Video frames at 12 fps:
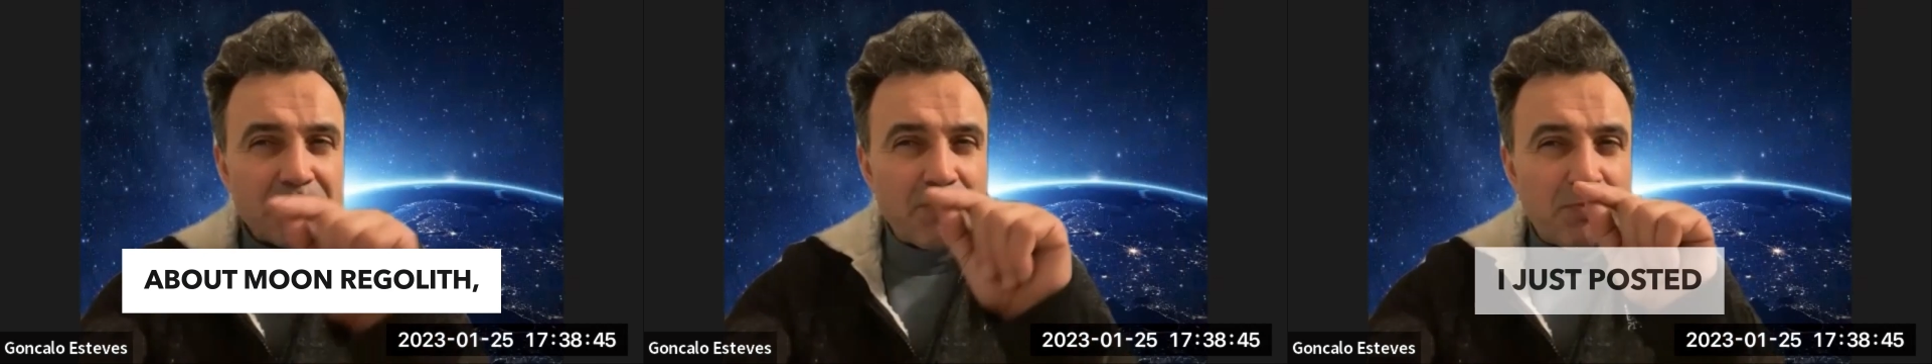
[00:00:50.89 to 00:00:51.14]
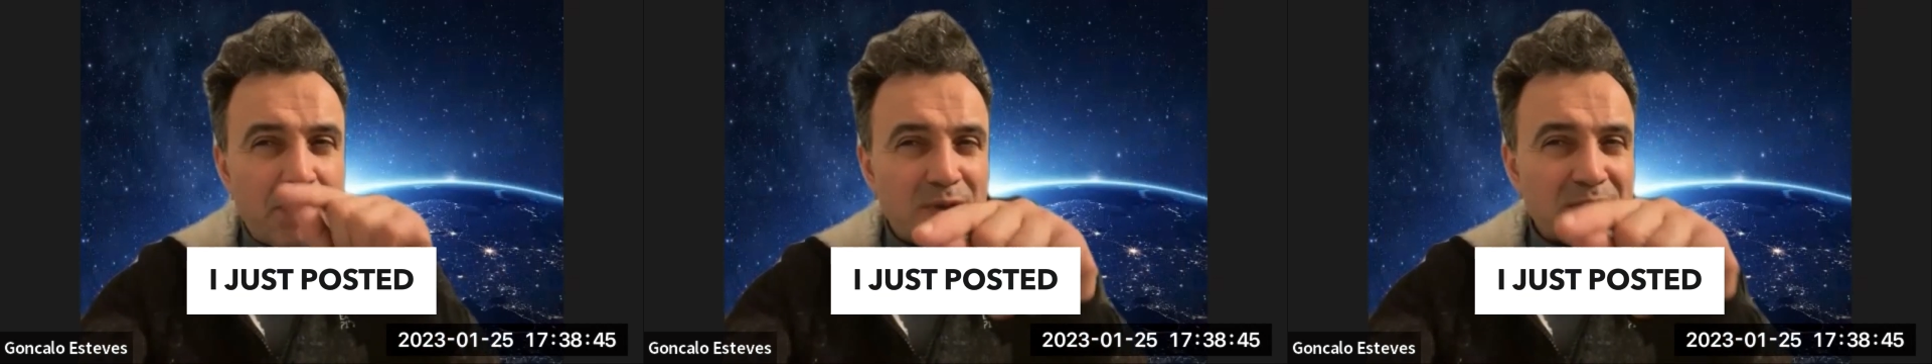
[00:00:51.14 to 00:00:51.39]
I've
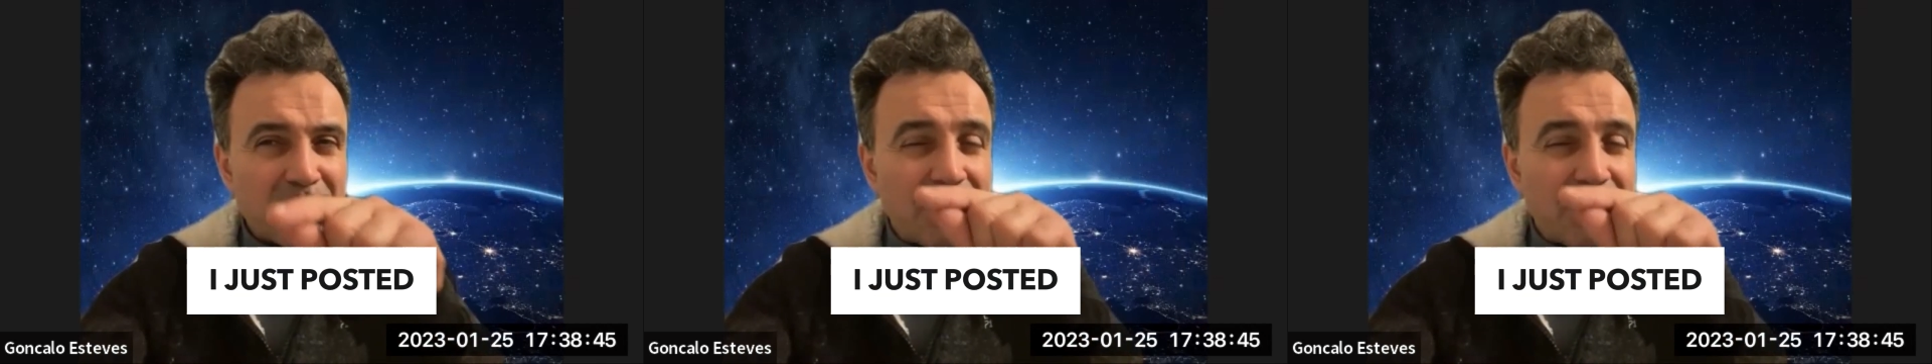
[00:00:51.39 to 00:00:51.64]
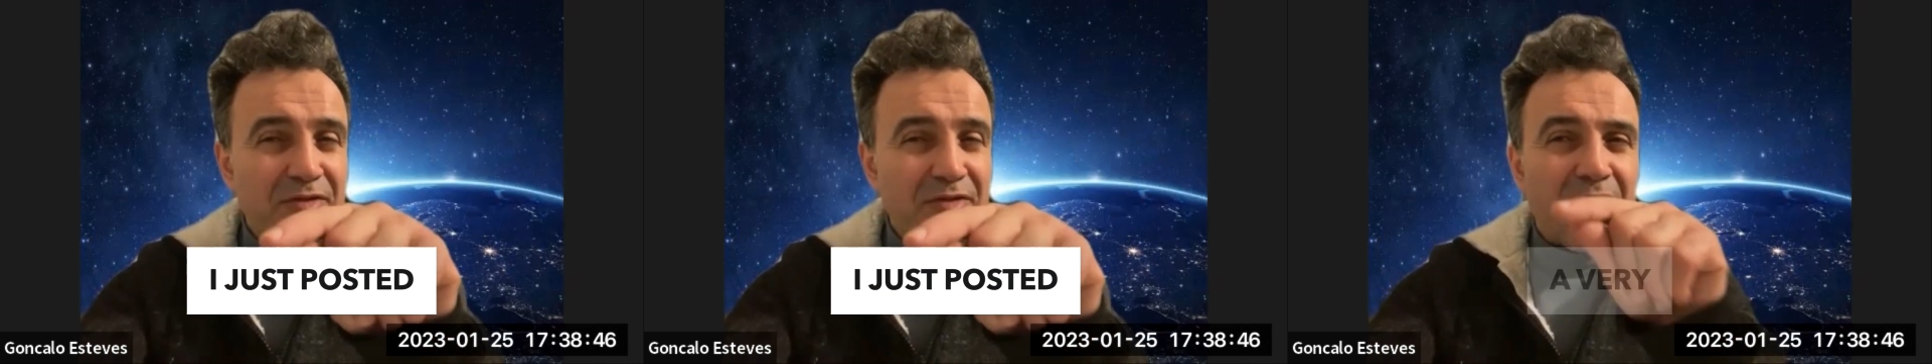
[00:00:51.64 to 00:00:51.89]
just
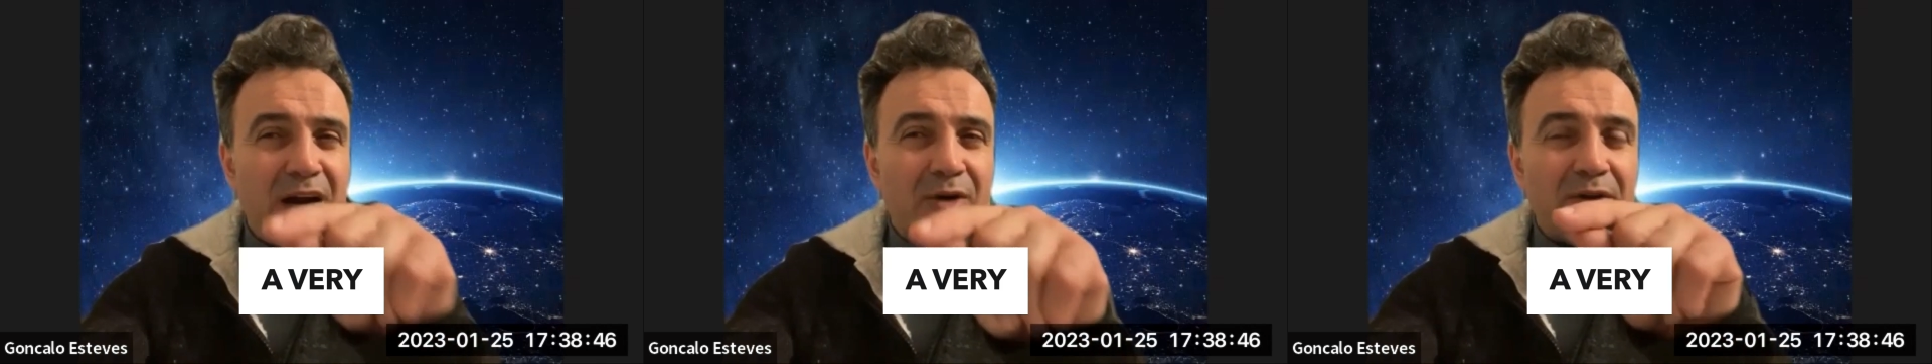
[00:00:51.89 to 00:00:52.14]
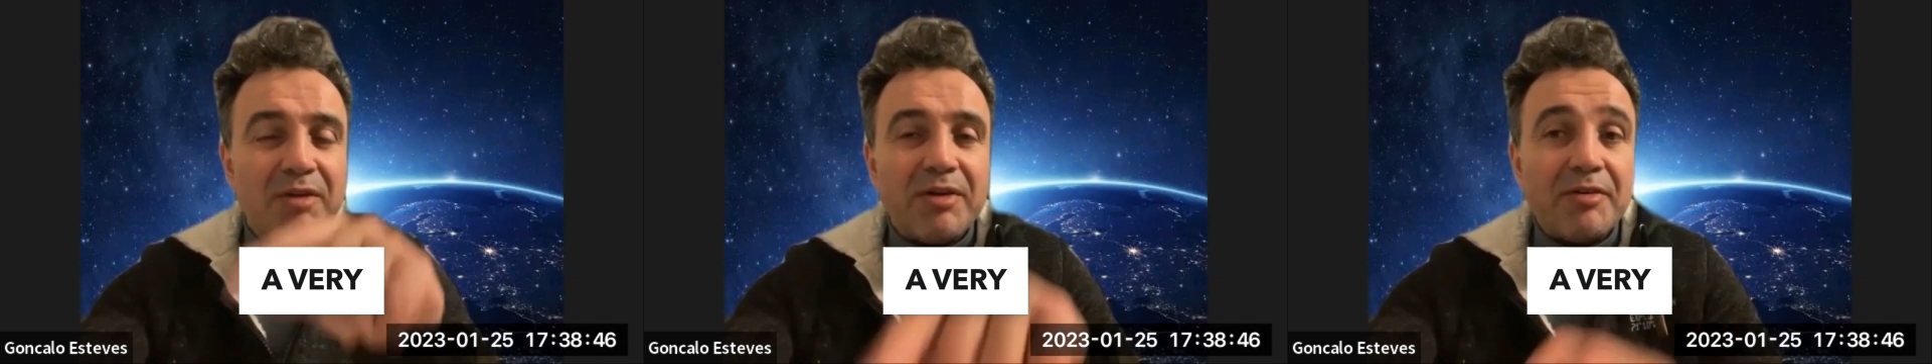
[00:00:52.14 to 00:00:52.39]
posted a
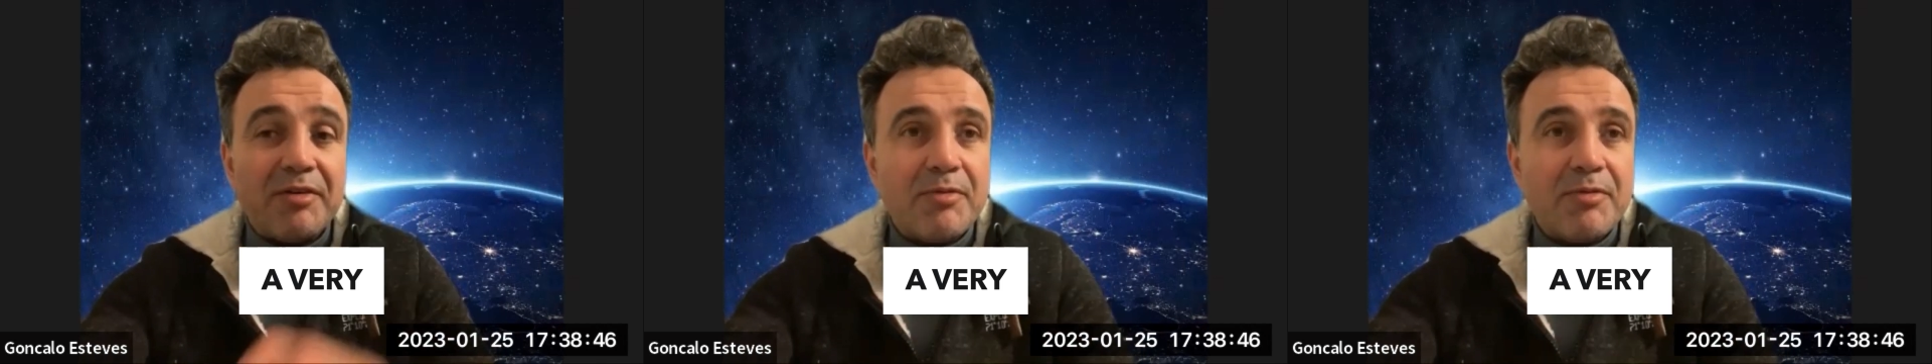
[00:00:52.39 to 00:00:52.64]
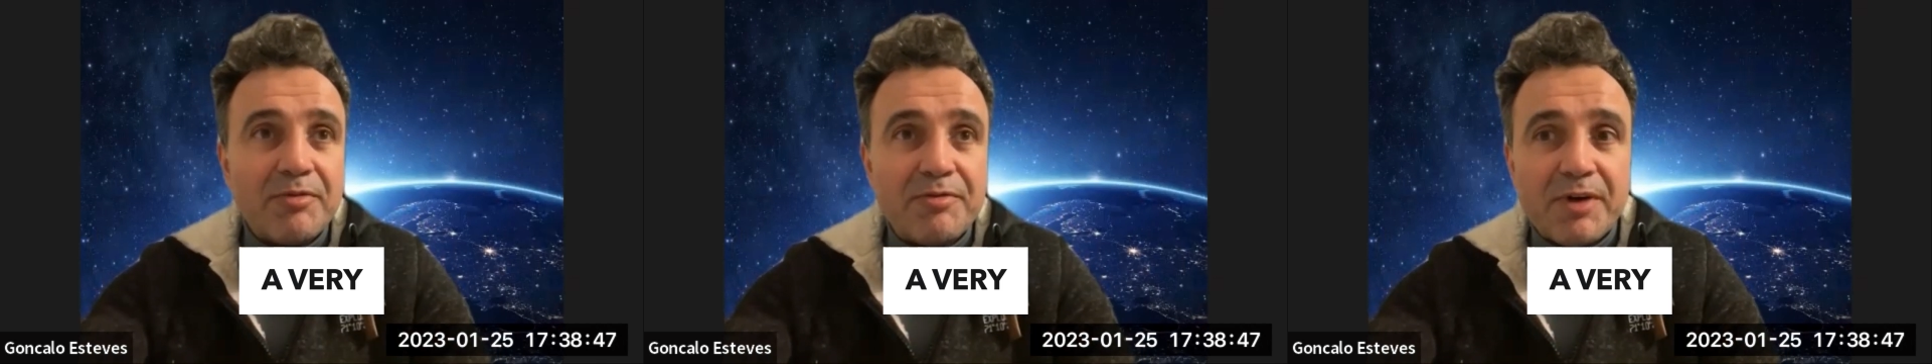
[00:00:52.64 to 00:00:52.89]
very
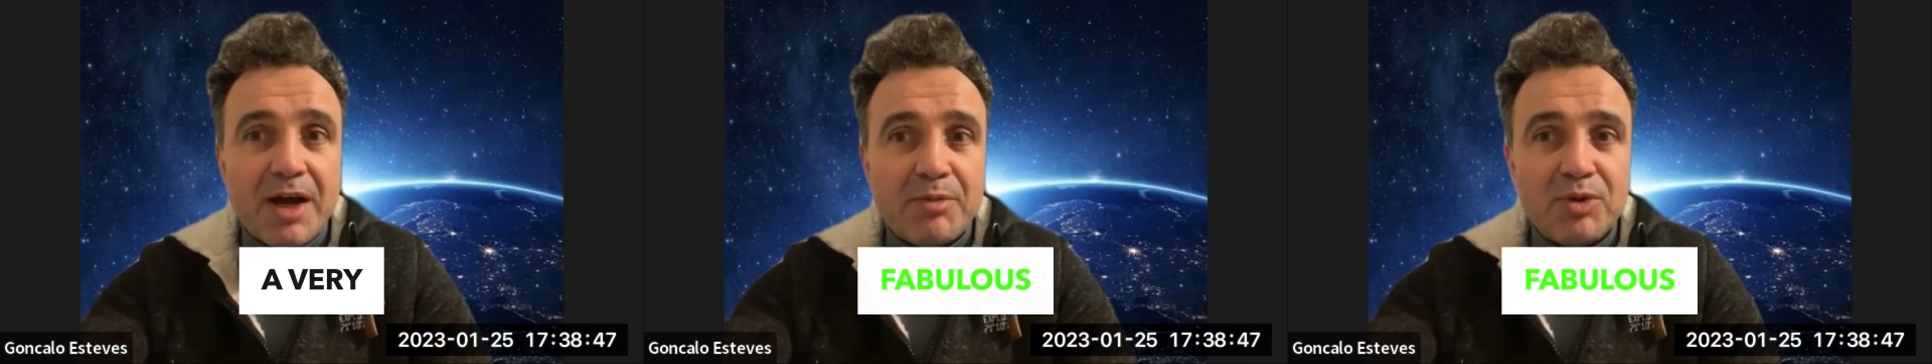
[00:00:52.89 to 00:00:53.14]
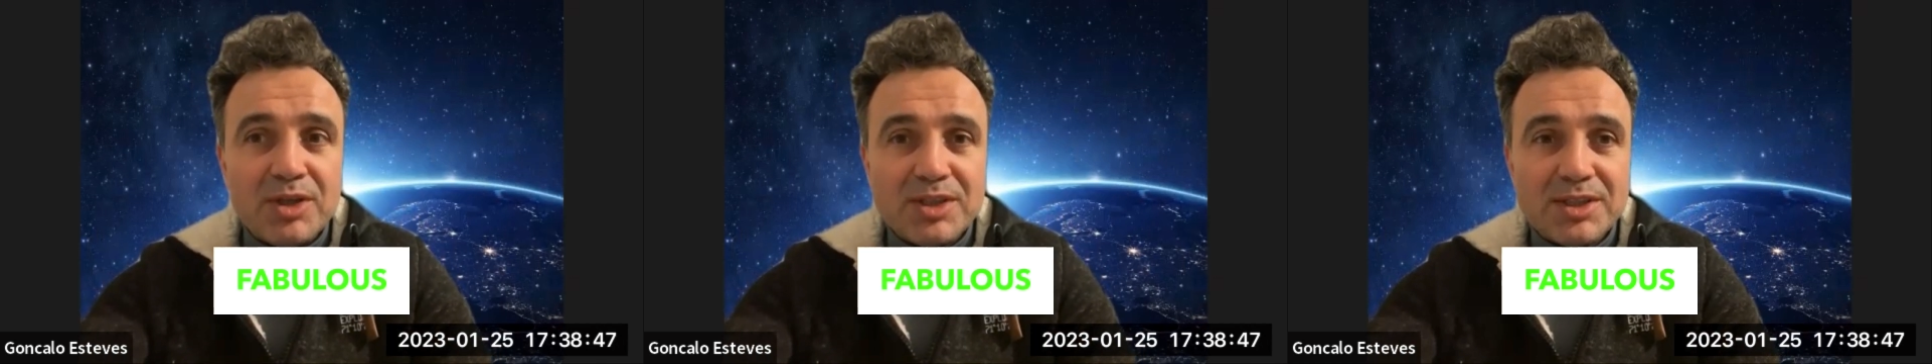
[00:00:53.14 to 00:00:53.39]

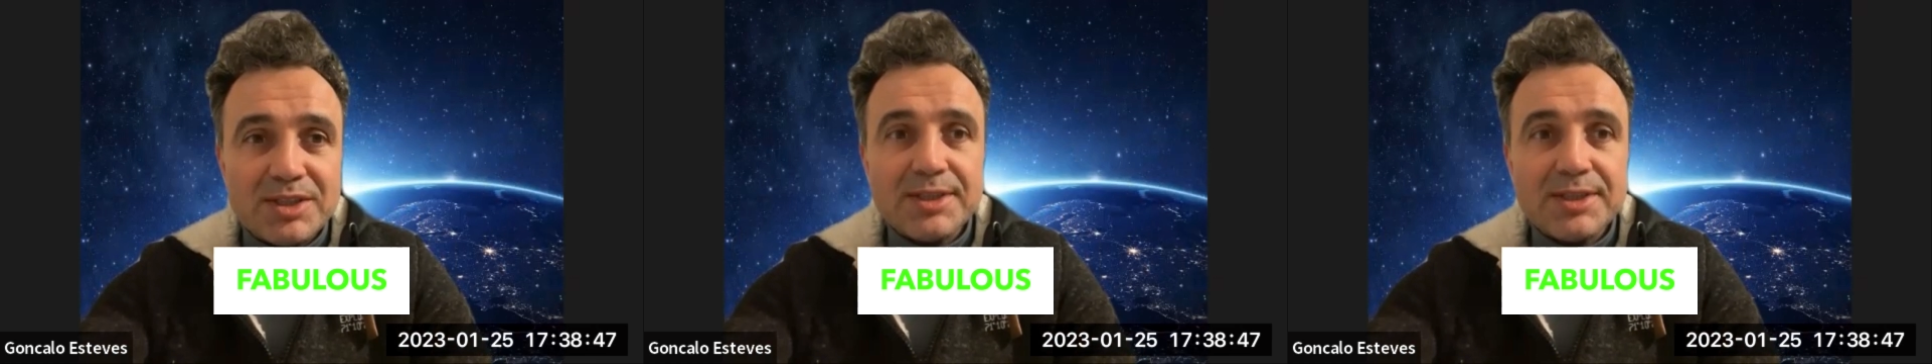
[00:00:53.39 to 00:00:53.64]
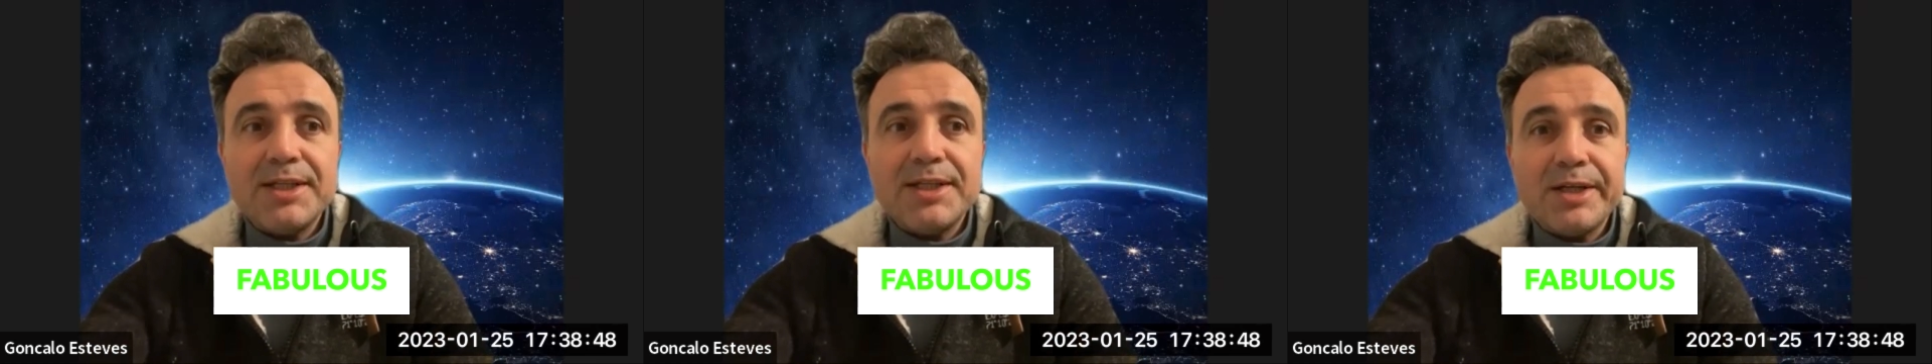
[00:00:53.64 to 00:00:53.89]
fabulous